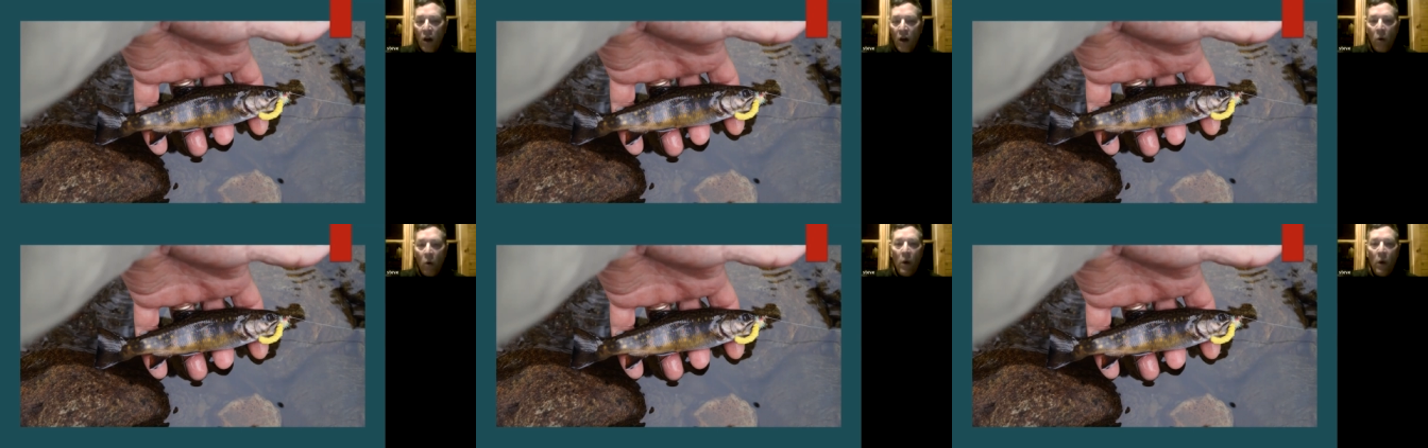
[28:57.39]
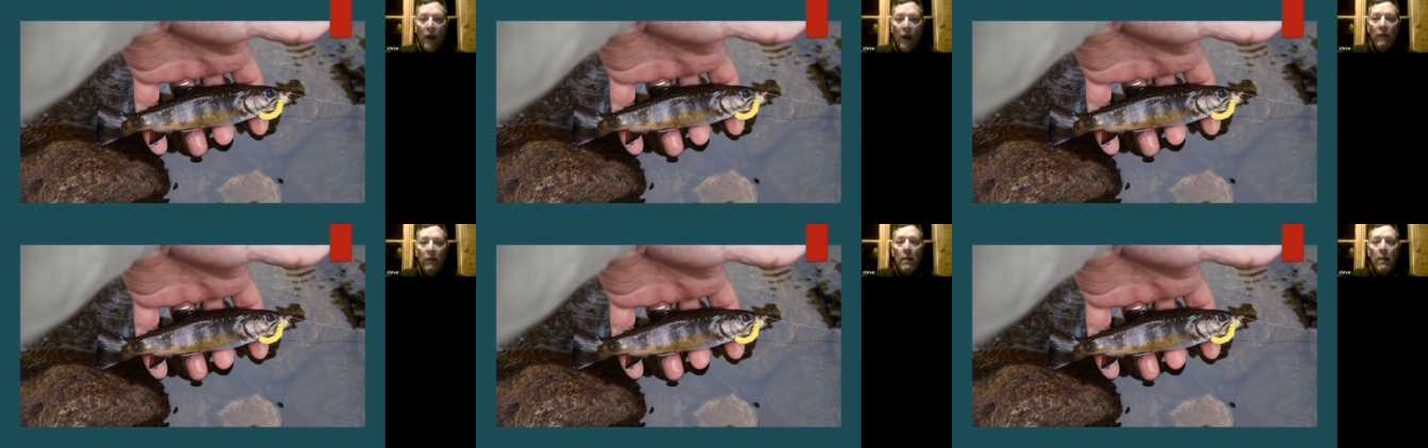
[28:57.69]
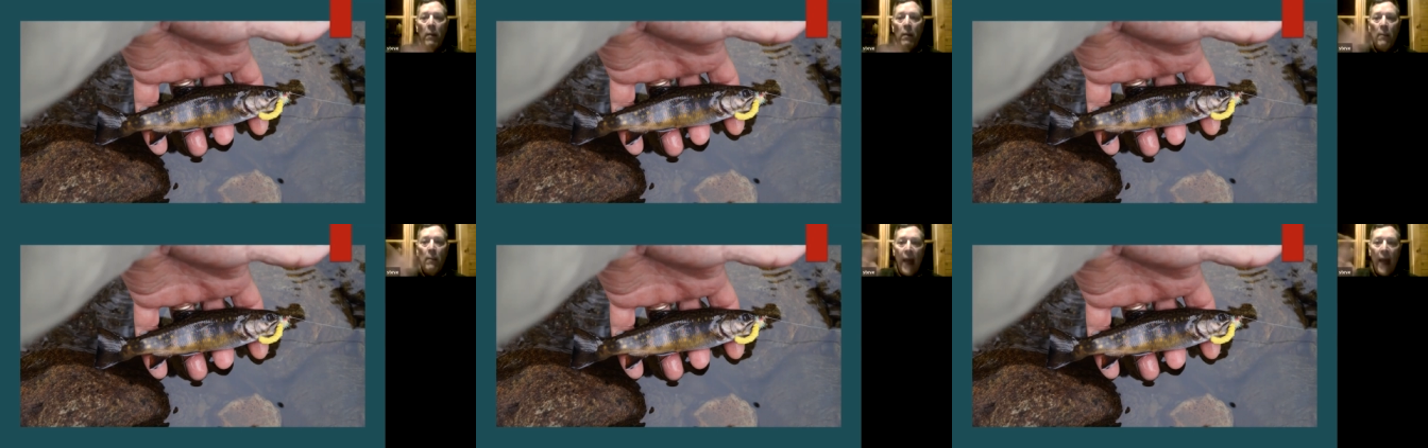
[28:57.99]
where
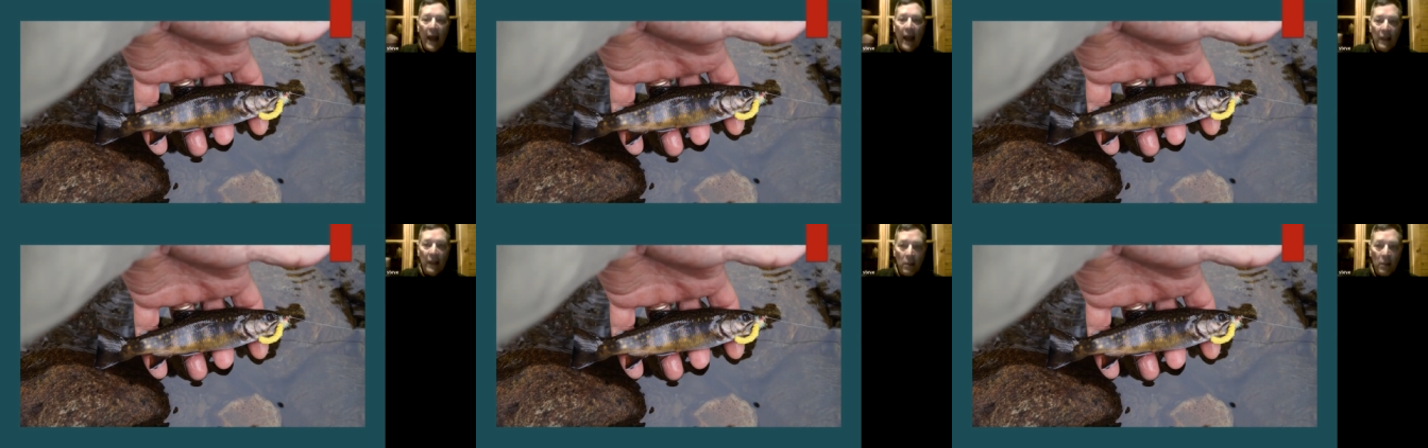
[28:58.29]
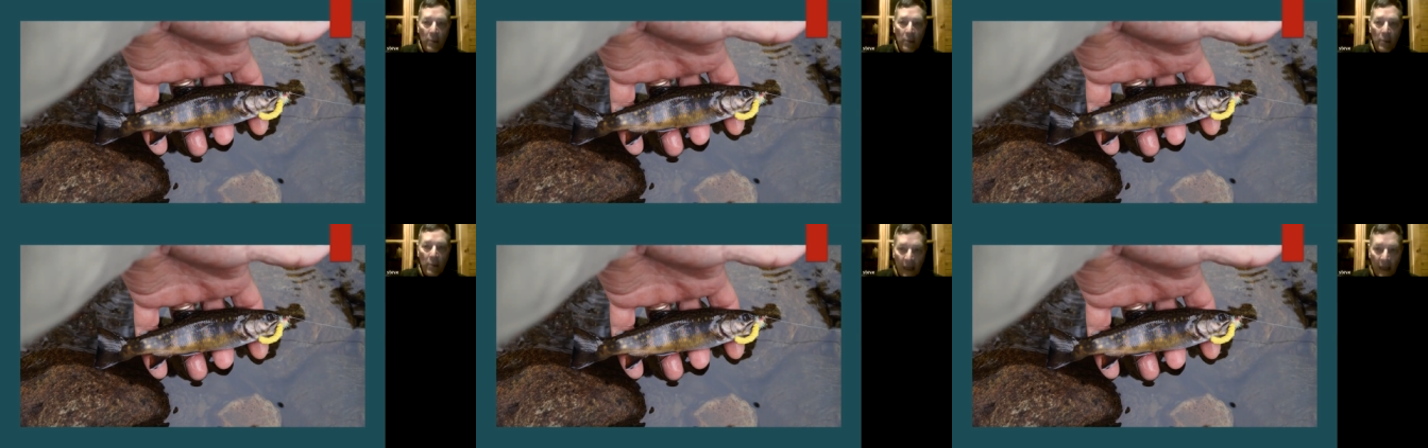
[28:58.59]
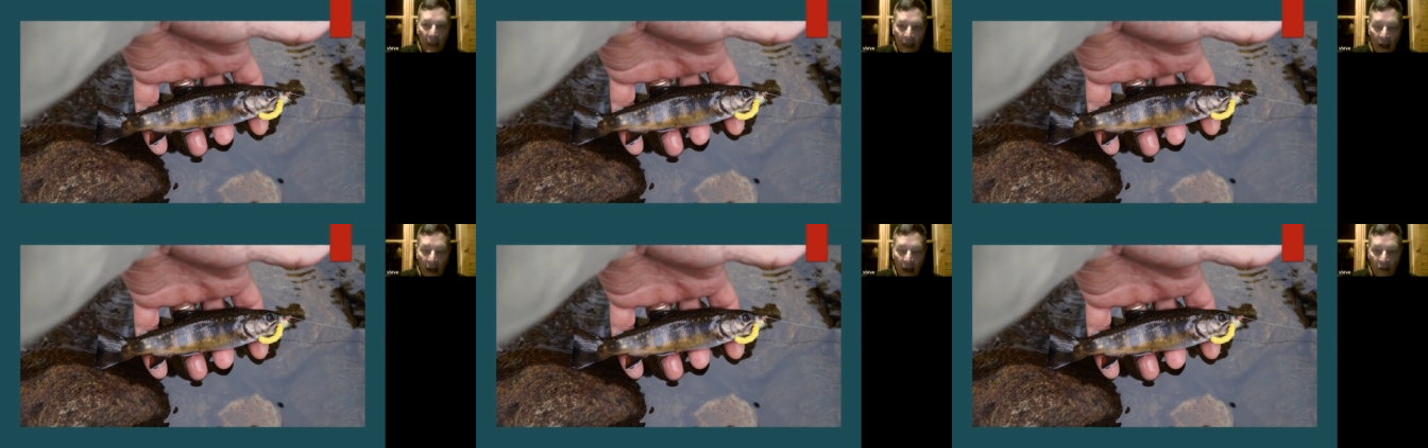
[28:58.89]
remember back at the
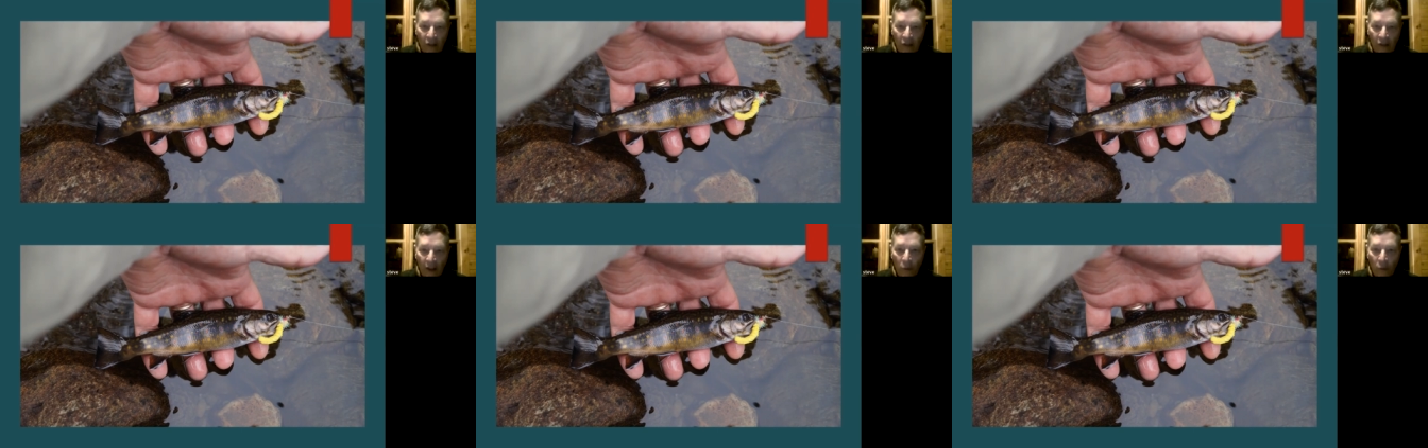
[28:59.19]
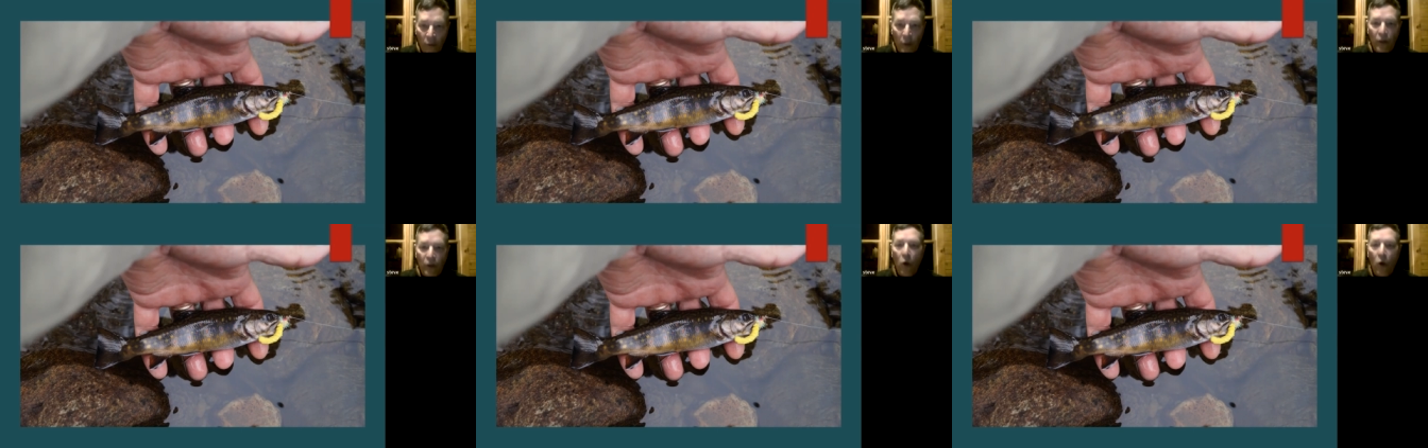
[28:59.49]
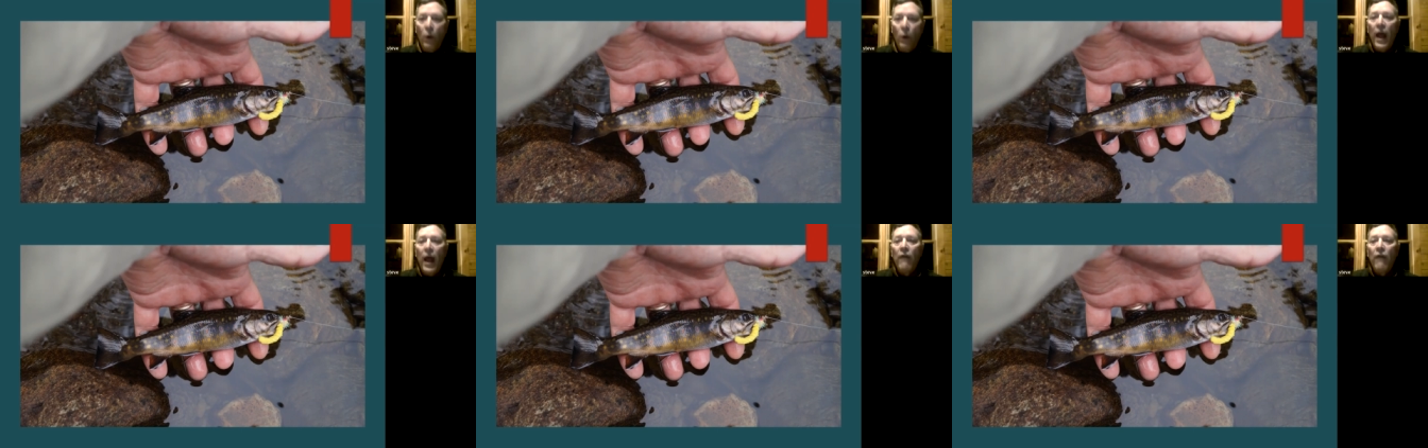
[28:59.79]
beginning, I said we
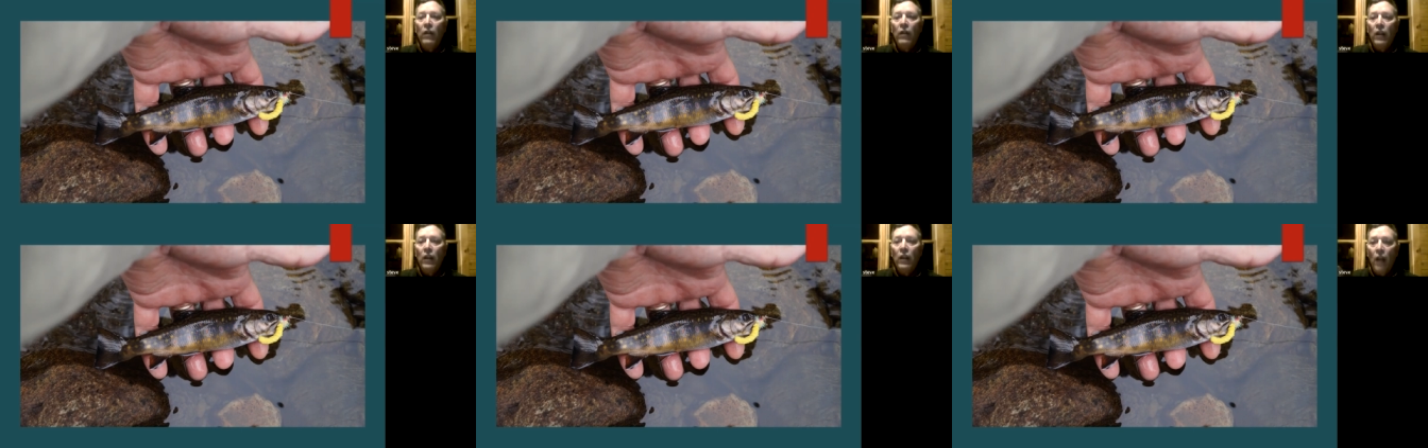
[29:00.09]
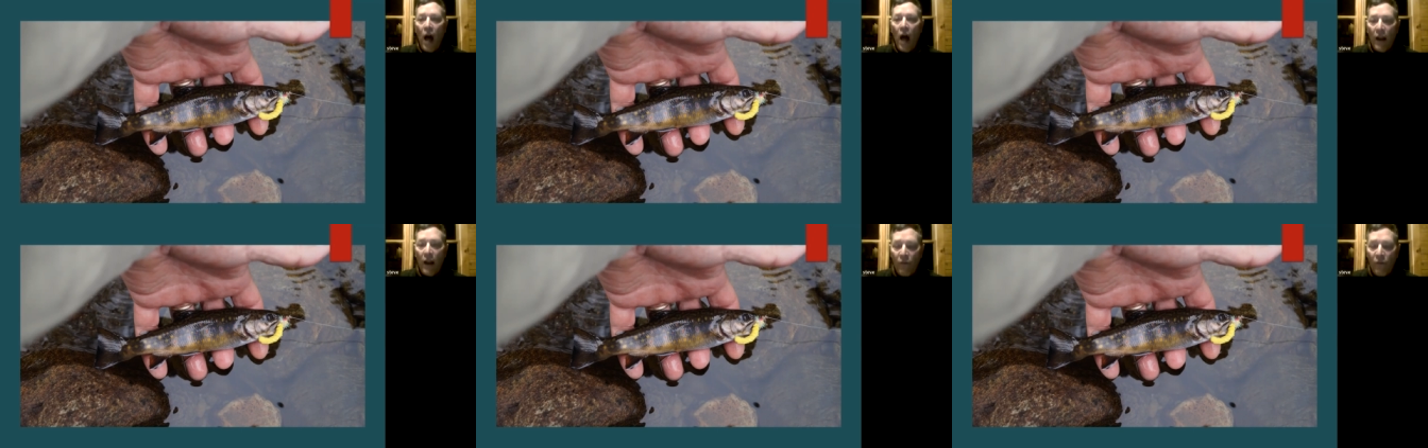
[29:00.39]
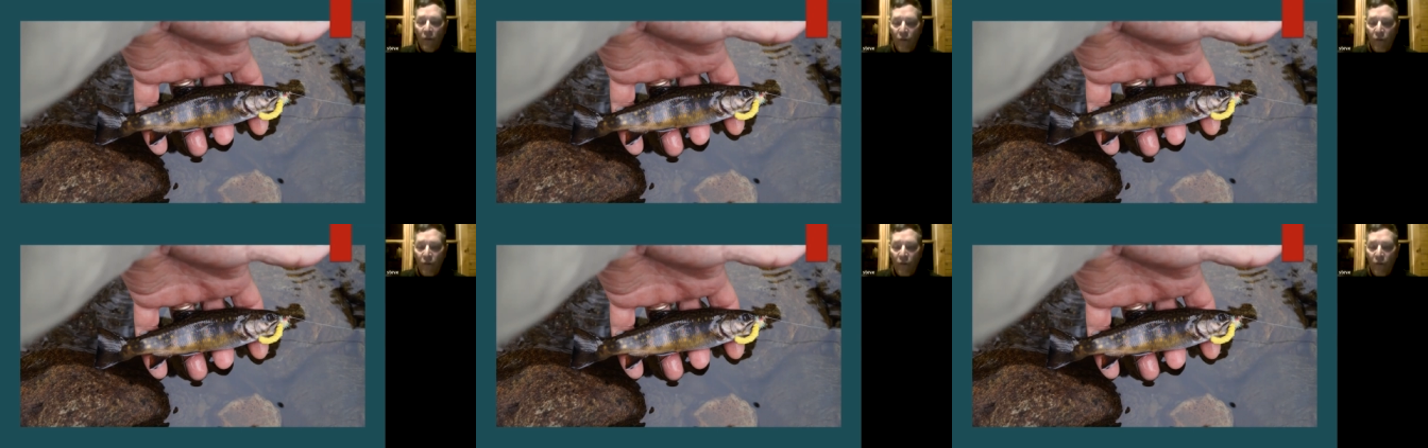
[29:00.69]
don't have a lot of